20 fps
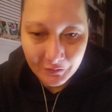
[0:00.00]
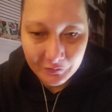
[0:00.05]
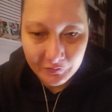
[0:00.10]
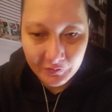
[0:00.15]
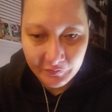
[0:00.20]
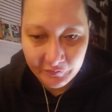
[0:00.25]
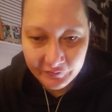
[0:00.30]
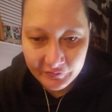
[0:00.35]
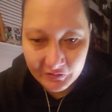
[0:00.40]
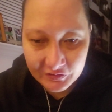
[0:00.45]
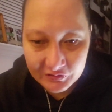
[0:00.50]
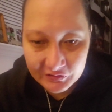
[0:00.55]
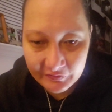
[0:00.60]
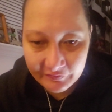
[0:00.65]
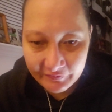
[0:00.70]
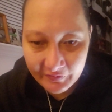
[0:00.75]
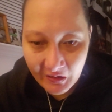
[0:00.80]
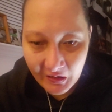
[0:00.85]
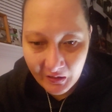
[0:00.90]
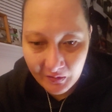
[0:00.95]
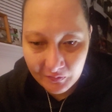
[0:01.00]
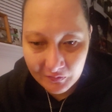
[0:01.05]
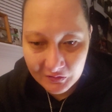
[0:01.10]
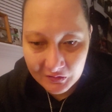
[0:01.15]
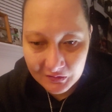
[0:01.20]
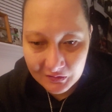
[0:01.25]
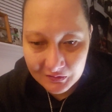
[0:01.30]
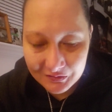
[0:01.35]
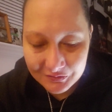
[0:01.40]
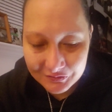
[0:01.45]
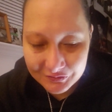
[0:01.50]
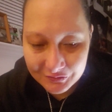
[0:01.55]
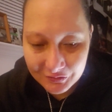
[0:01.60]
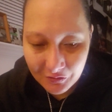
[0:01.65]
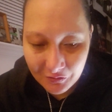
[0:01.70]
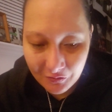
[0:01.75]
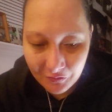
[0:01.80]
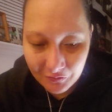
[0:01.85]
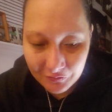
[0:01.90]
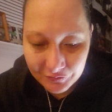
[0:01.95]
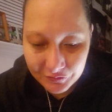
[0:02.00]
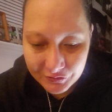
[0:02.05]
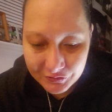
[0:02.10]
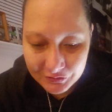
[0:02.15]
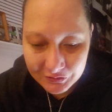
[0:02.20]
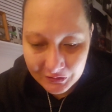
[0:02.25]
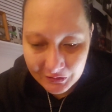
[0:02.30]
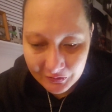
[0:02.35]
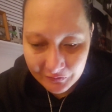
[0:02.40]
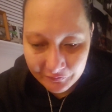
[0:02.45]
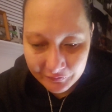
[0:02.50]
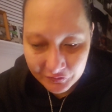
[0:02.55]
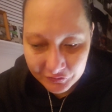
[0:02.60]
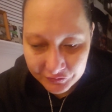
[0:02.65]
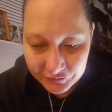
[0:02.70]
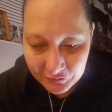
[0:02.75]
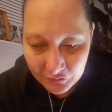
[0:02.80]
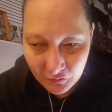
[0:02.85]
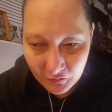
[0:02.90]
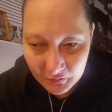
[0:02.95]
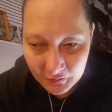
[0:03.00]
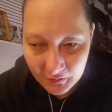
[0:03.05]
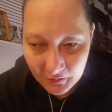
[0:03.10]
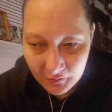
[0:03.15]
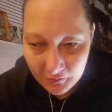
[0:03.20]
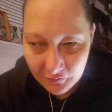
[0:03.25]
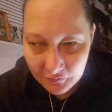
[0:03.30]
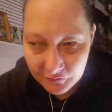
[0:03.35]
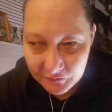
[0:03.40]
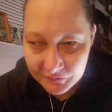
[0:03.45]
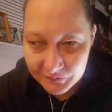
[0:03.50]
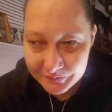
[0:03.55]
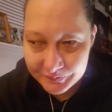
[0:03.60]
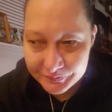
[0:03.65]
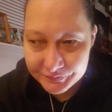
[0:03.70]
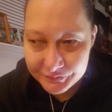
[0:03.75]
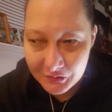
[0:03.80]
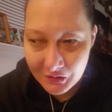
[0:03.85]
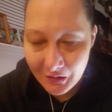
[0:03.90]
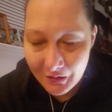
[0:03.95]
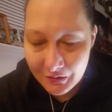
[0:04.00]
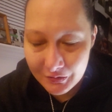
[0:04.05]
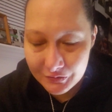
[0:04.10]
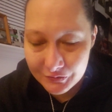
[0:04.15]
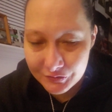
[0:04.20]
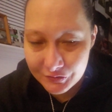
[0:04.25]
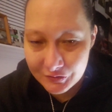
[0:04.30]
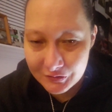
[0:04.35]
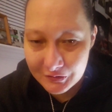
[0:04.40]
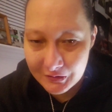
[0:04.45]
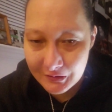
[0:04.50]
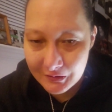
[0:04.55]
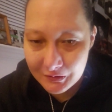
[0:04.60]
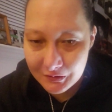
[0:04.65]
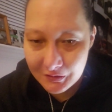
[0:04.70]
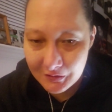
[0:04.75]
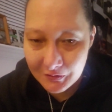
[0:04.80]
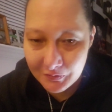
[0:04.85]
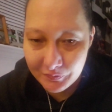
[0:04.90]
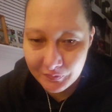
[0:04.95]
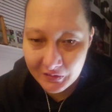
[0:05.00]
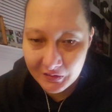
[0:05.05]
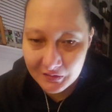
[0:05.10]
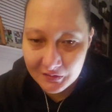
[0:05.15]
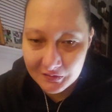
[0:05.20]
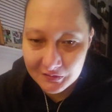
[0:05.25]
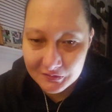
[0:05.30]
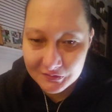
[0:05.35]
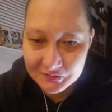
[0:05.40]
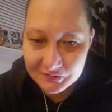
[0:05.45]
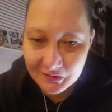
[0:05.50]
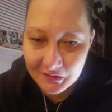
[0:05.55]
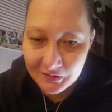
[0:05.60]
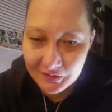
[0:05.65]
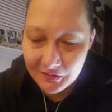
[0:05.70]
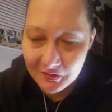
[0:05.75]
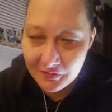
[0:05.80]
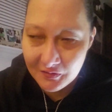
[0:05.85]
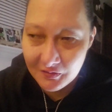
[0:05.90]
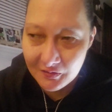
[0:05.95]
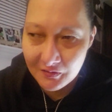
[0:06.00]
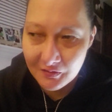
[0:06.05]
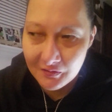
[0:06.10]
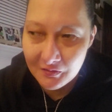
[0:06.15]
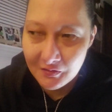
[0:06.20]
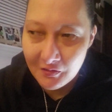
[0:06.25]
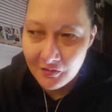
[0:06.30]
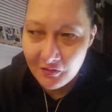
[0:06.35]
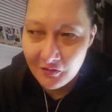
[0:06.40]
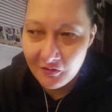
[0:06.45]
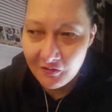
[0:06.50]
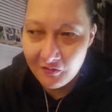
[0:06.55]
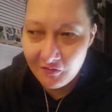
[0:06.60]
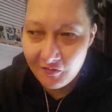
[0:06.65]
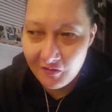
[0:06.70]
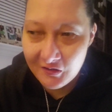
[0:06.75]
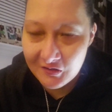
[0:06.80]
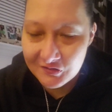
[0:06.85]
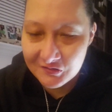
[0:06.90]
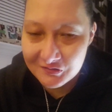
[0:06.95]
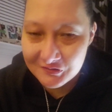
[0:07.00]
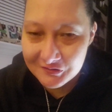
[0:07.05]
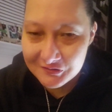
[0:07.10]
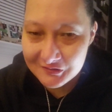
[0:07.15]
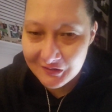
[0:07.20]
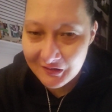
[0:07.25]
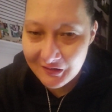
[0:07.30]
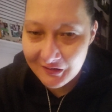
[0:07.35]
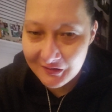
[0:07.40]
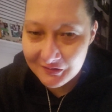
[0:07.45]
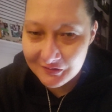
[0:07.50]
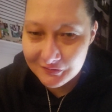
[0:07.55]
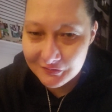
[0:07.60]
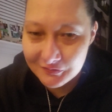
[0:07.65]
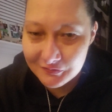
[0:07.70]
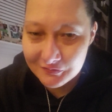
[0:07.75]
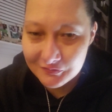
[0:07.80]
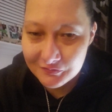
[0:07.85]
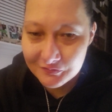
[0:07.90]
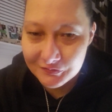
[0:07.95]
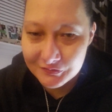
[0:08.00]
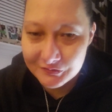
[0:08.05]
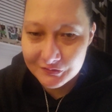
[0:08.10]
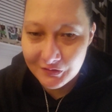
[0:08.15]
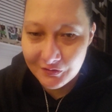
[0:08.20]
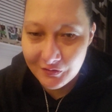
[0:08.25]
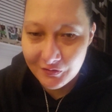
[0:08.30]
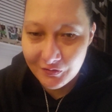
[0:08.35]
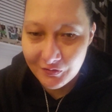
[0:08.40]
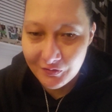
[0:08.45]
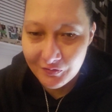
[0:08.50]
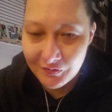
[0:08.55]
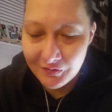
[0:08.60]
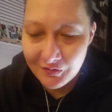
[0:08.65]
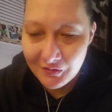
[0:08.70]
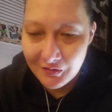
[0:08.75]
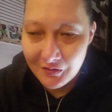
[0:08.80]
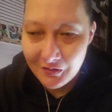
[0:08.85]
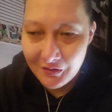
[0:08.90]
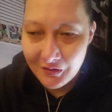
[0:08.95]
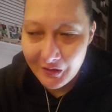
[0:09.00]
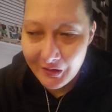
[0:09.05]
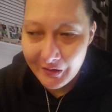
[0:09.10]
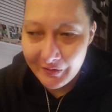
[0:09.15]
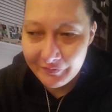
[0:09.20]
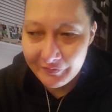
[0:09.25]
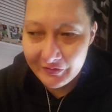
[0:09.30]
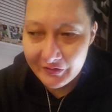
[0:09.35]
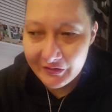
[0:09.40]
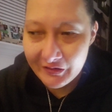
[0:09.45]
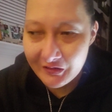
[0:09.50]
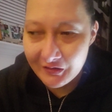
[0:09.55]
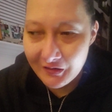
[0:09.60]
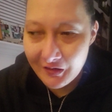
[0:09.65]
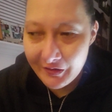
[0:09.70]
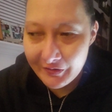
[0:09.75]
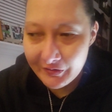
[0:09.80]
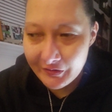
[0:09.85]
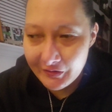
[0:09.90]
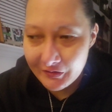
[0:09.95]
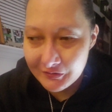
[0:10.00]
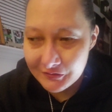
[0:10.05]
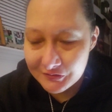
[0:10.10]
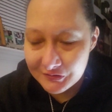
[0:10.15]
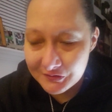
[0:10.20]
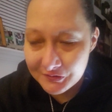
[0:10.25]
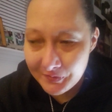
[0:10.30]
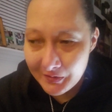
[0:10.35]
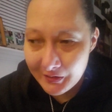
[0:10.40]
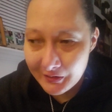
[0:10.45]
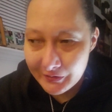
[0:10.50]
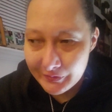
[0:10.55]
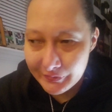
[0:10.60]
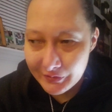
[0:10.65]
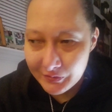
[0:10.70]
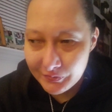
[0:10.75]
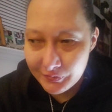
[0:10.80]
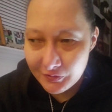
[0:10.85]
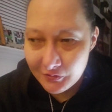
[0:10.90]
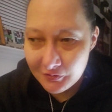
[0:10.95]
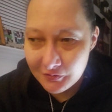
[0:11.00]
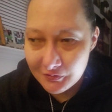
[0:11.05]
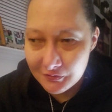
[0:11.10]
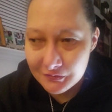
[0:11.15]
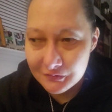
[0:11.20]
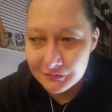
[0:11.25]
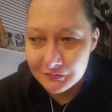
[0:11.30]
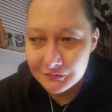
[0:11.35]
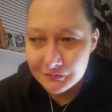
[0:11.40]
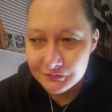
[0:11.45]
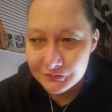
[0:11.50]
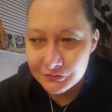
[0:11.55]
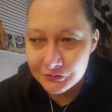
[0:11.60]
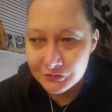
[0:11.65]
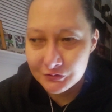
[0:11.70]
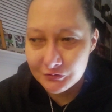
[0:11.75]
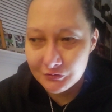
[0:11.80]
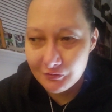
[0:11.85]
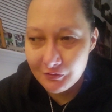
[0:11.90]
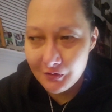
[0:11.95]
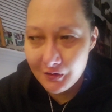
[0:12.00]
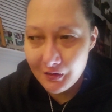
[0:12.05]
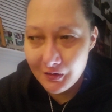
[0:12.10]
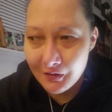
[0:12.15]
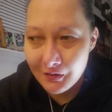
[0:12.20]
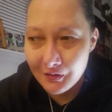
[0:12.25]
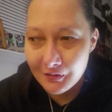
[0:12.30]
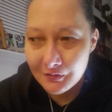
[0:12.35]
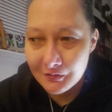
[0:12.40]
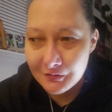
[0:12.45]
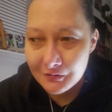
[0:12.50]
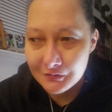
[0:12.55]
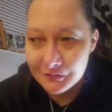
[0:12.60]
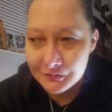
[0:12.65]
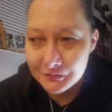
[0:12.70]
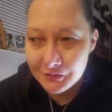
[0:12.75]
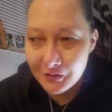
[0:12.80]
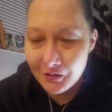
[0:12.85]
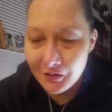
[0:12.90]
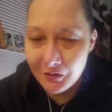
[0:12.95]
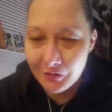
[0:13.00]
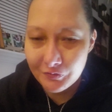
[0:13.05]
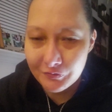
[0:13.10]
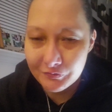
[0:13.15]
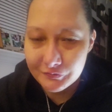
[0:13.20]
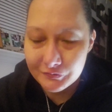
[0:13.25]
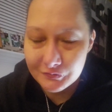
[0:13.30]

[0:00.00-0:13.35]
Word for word: from friends and family, so she didn't feel so alone. And she did the beads and the collages that I do, so I'm very glad that I could inspire people to uh, not